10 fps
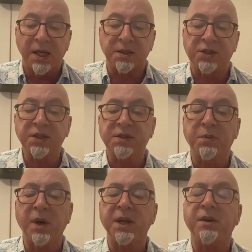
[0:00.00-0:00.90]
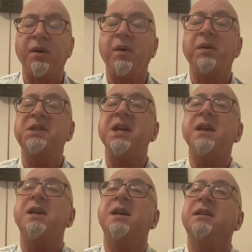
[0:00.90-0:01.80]
I just wanna hold you,
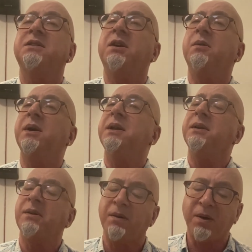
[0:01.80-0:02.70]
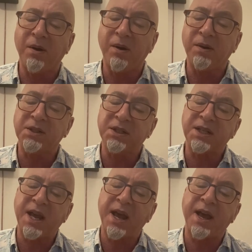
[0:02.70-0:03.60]
don't wanna hold you
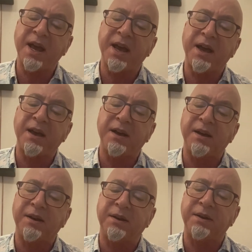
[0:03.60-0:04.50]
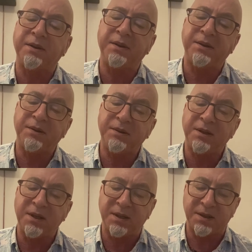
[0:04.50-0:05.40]
down.
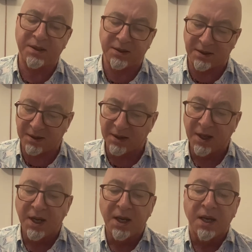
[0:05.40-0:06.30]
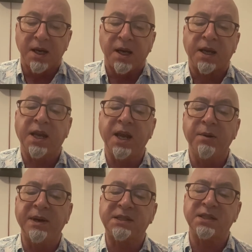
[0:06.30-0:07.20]
I hear
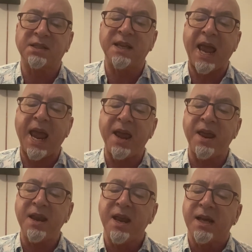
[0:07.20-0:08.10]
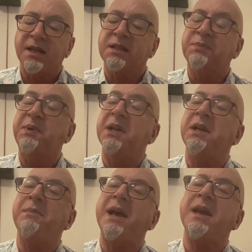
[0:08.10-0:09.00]
what you're saying, you're
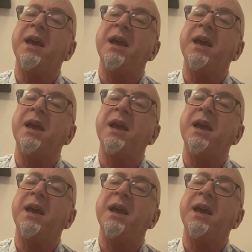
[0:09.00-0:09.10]
spinning my